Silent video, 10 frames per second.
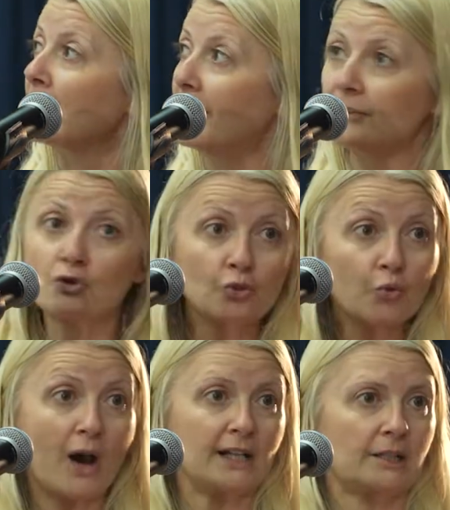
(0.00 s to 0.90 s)
And there's
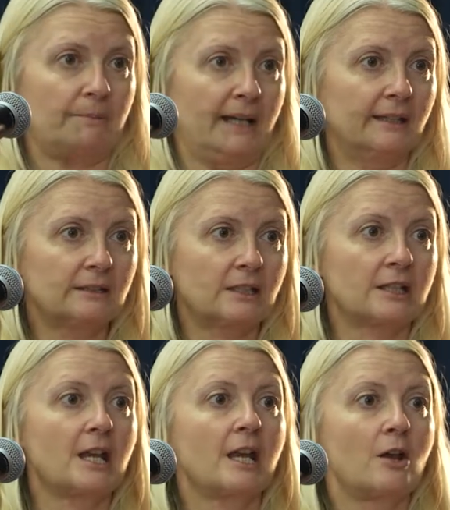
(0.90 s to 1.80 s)
two
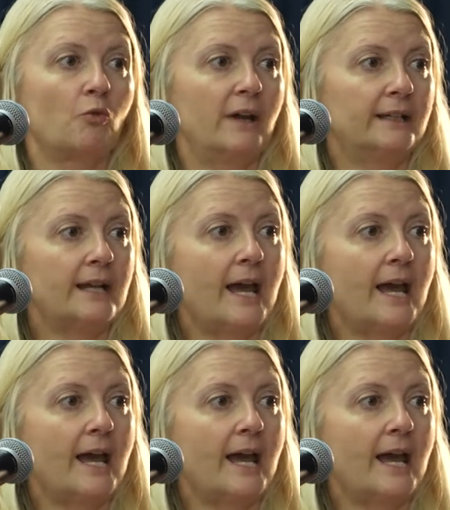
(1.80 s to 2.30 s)
aspects. When